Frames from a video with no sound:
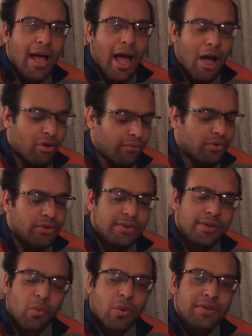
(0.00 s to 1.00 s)
However,
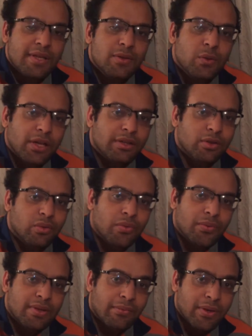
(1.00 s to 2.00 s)
the ones that connected
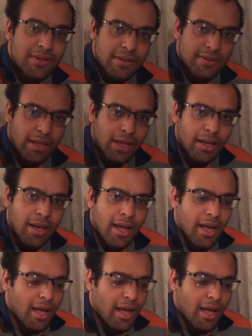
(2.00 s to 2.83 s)
to the VCC,